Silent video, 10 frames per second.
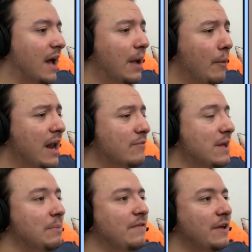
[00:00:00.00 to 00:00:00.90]
I want to
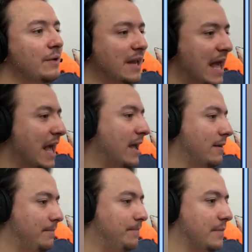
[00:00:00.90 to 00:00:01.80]
read with you today.
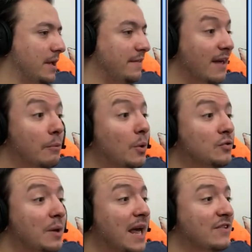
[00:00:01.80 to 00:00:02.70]
Tell me
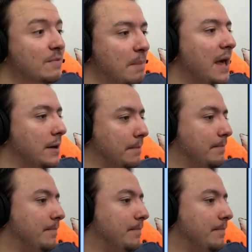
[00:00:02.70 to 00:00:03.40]
which one I should pick.